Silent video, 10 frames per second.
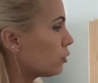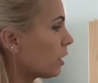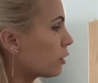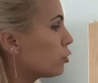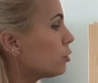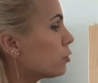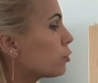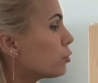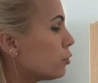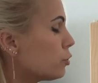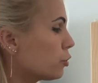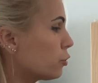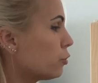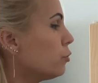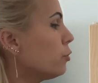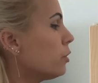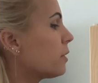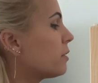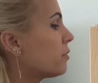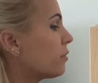to introduce to you
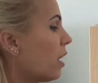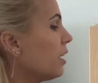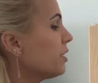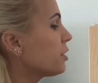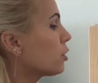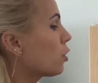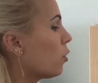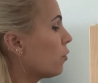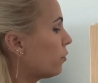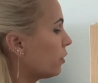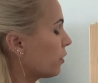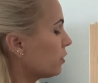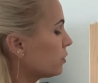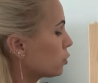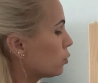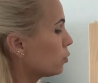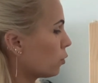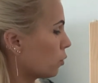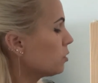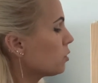the writing of these two
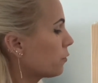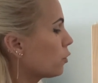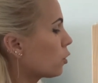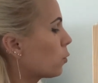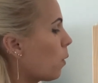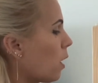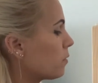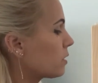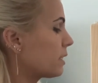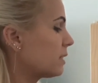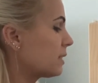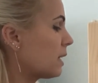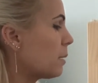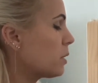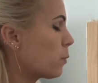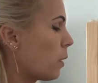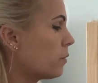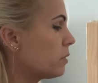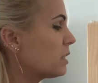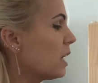notes of your quavers and
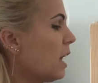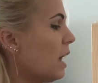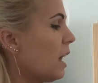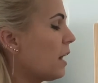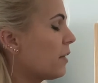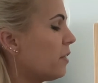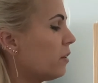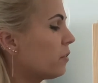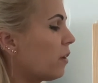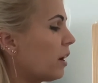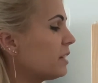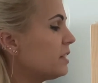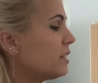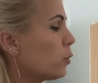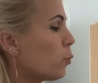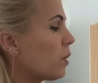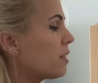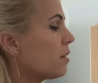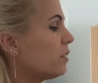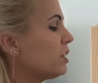semiquavers. Their writing when
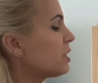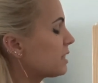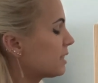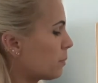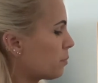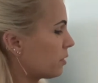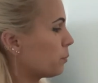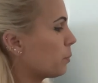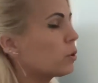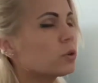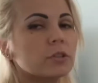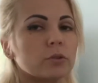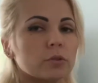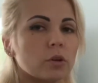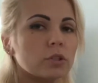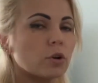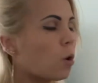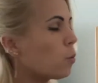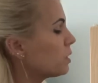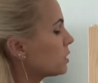they're written separate, because you're not
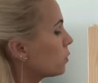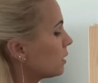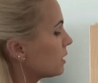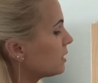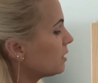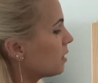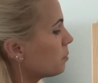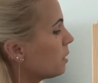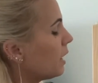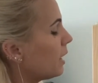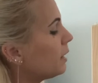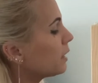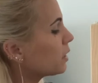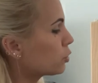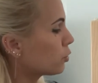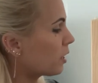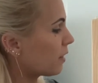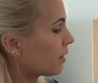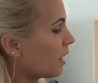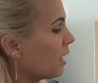always gonna see them linked
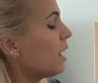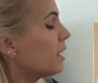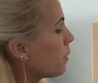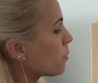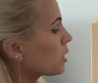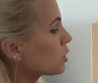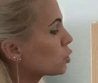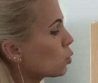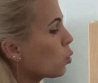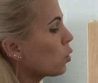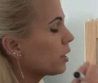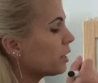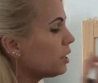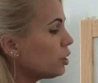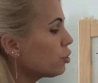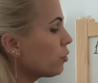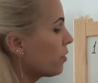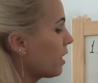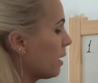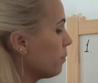together. And so each of
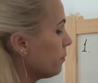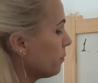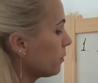them,